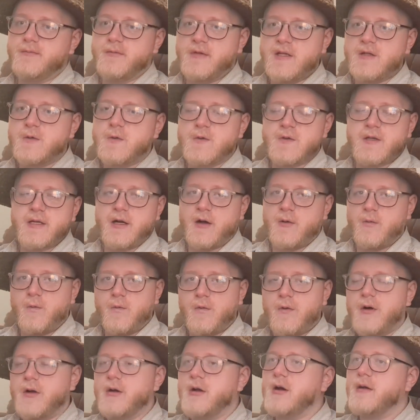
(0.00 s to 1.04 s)
this was like a
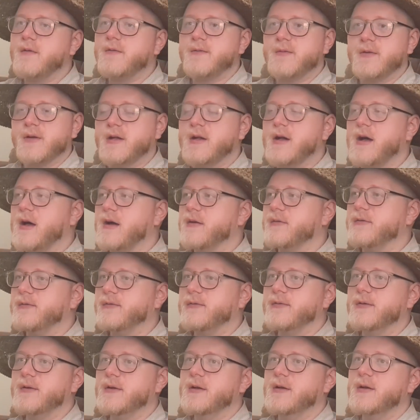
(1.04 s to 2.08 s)

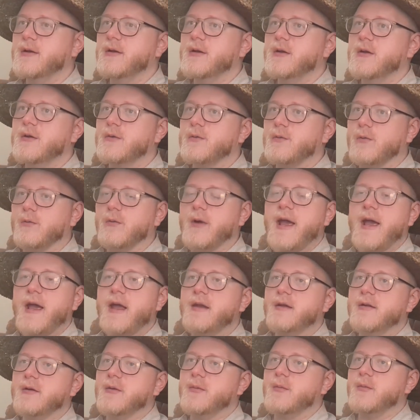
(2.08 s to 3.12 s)
one-off-the-cuff,
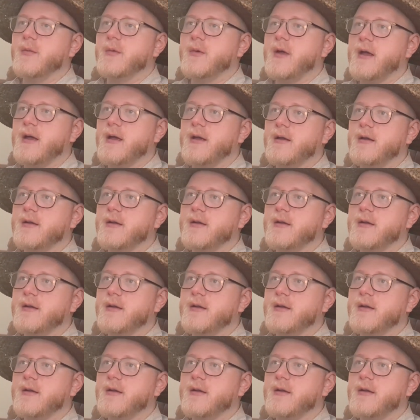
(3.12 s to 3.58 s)
random